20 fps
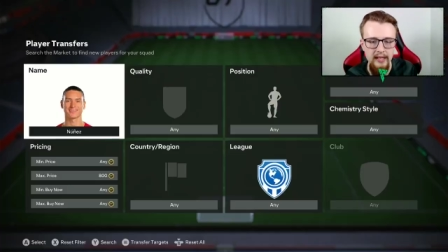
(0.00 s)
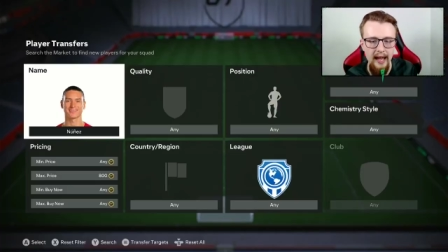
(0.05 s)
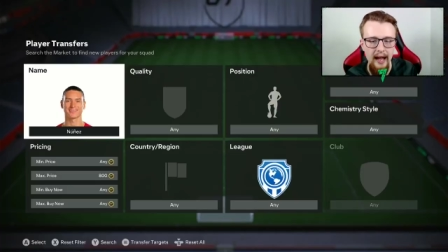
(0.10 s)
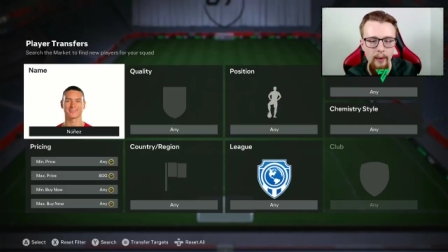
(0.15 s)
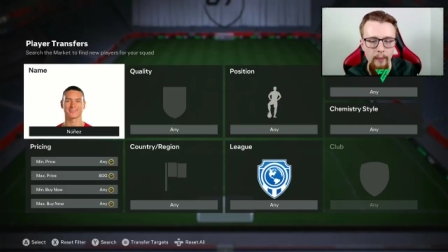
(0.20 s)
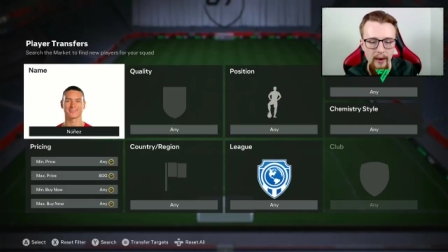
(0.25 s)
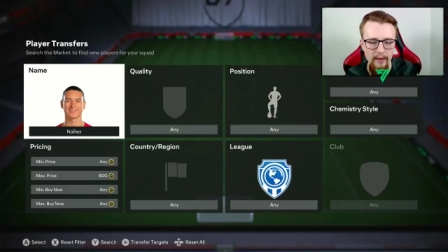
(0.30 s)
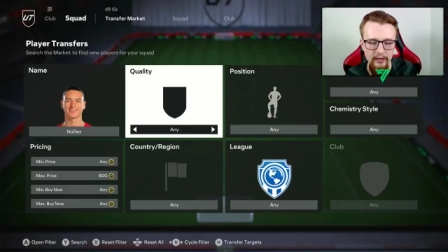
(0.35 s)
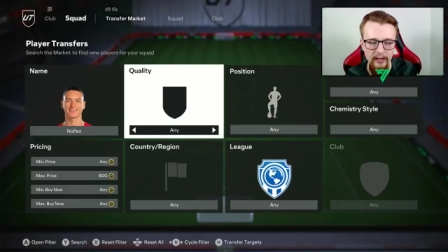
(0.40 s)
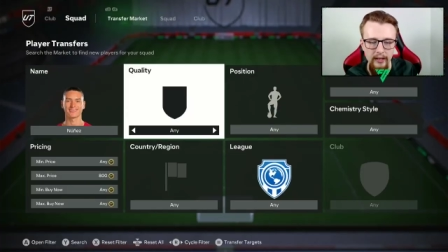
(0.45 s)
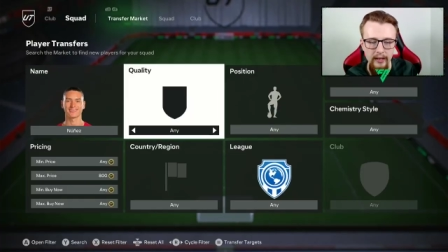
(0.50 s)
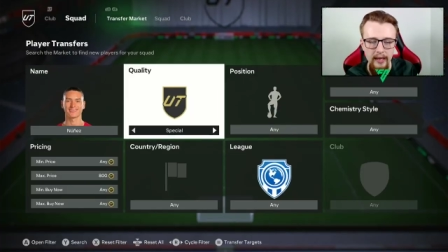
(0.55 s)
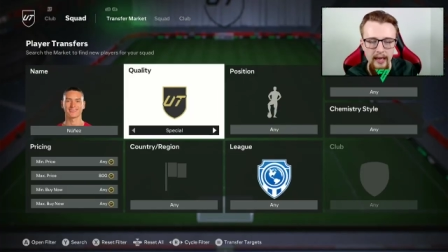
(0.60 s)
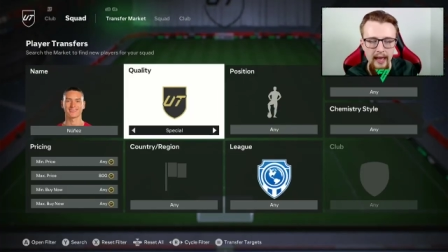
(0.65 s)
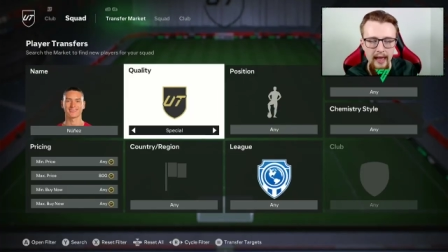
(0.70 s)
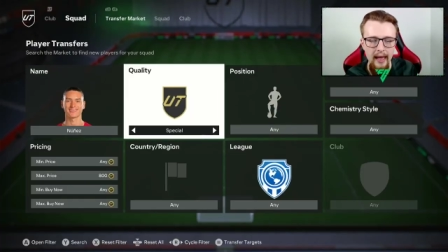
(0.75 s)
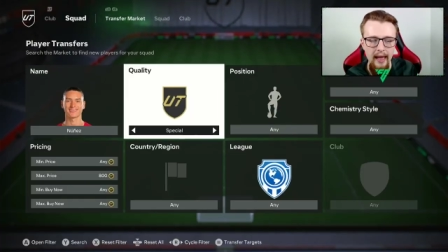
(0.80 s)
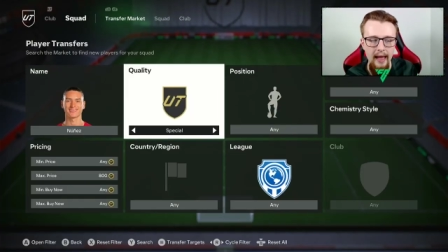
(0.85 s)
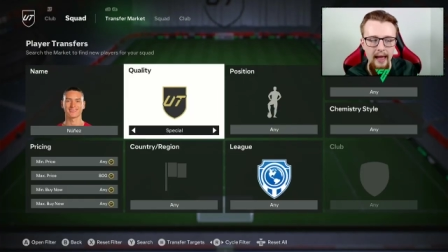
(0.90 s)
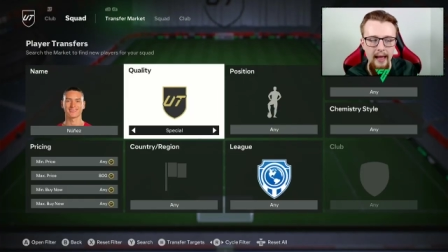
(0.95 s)
However,
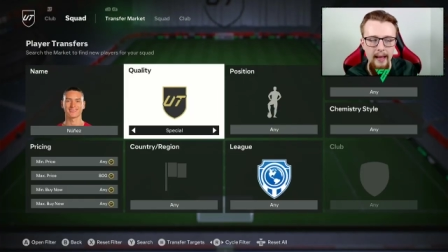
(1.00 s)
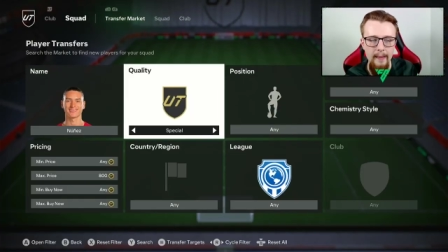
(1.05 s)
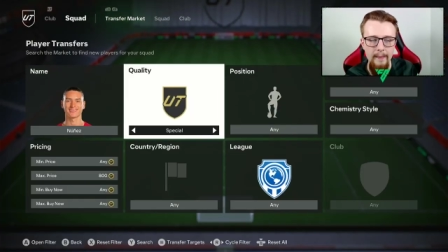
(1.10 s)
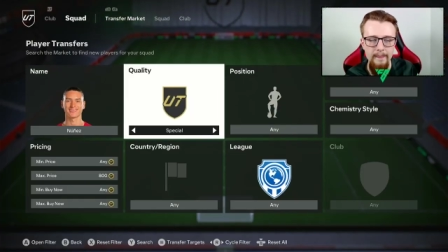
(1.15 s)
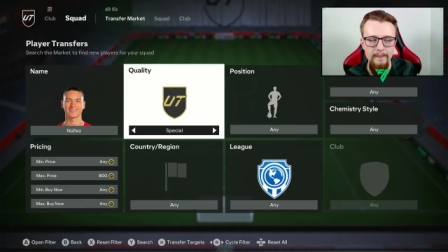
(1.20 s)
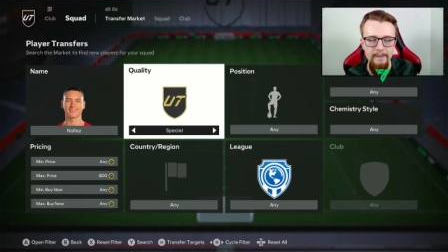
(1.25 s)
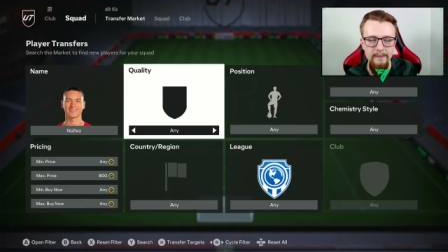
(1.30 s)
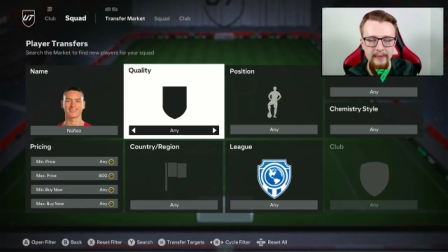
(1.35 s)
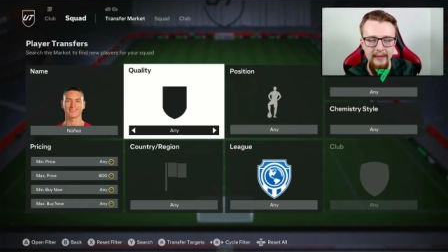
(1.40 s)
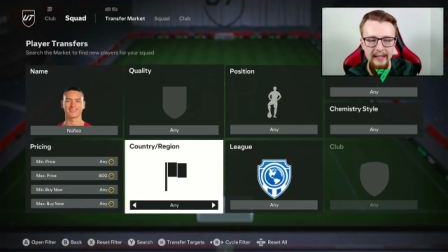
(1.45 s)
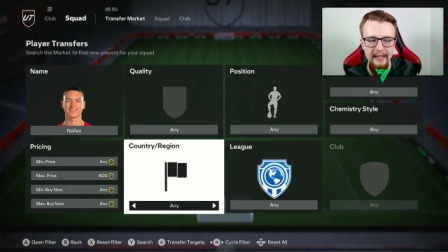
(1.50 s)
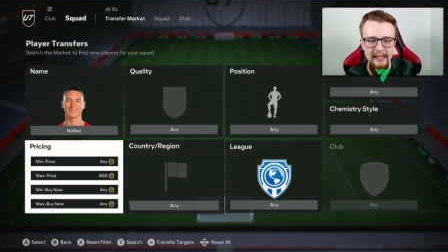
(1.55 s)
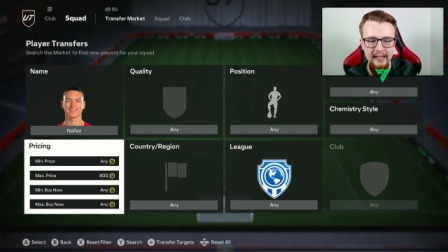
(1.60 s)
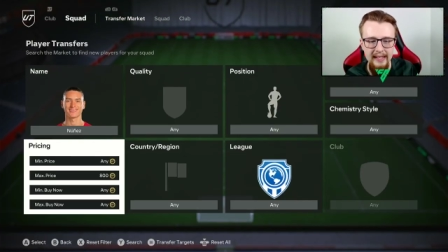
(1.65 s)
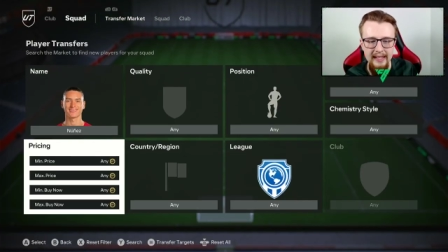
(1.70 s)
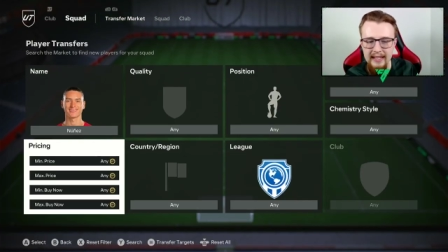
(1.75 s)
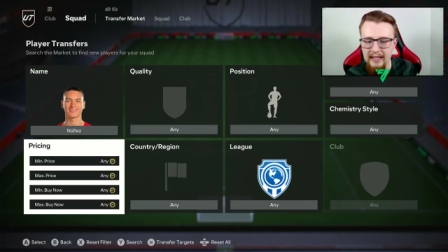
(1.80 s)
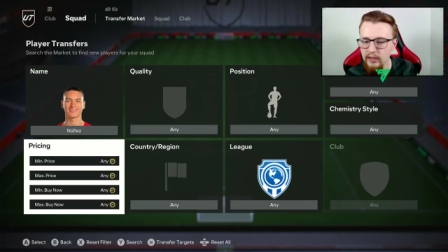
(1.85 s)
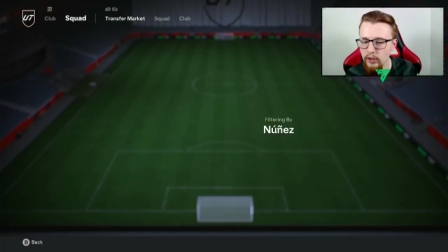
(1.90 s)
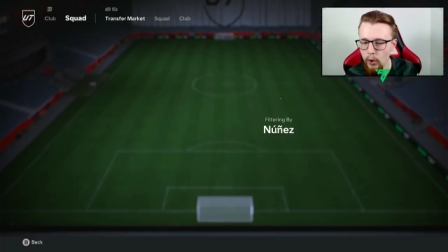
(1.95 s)

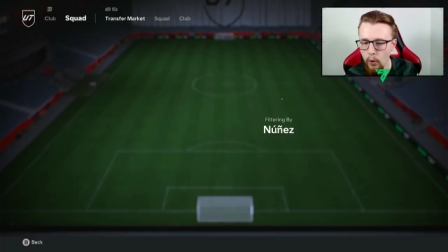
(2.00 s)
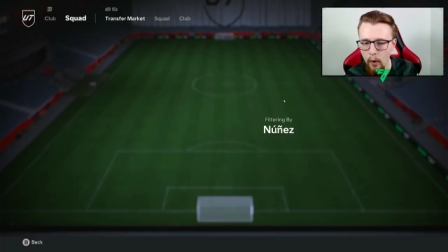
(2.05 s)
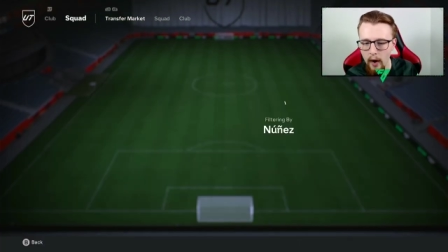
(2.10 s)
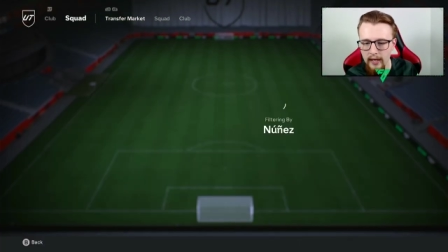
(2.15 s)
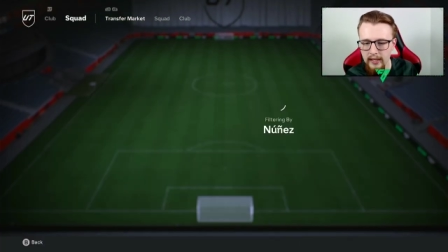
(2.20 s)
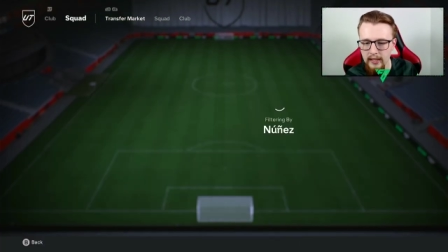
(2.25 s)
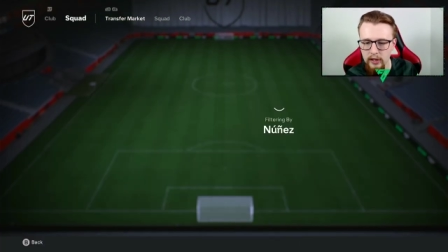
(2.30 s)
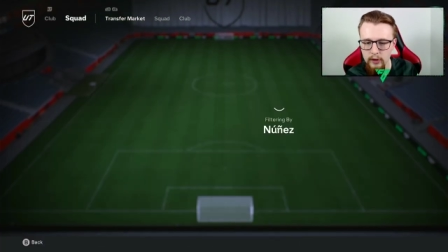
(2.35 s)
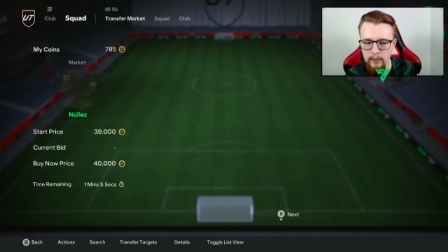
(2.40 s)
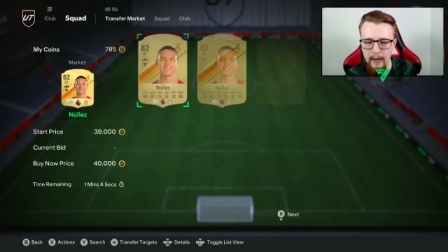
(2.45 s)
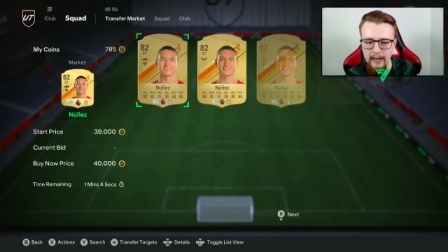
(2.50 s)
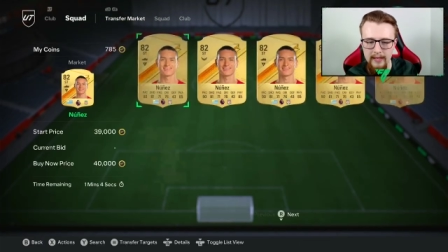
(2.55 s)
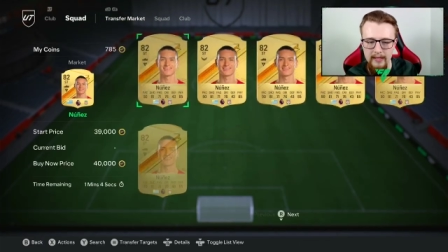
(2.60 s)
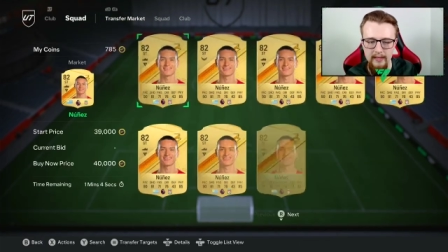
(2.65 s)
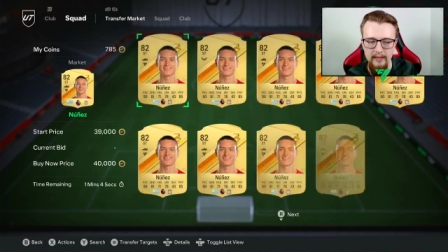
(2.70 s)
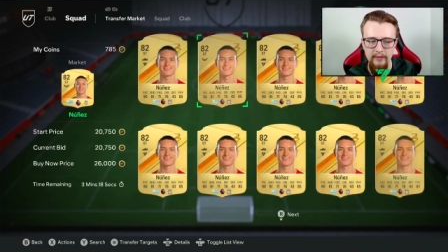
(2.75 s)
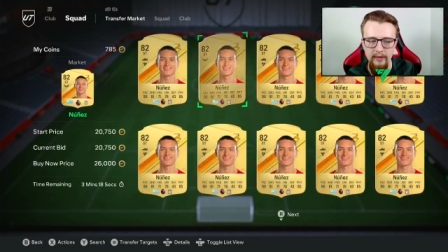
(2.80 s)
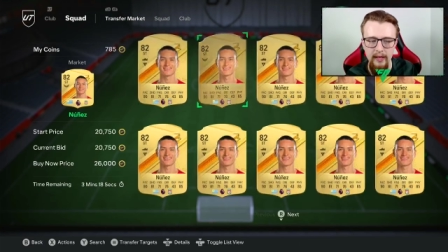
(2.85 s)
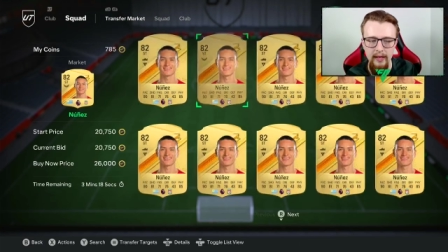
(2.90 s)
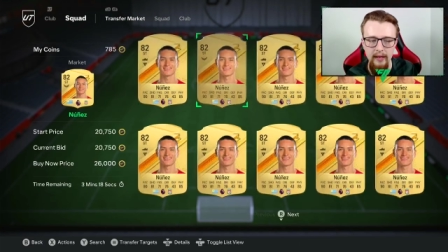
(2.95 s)
he is quite expensive.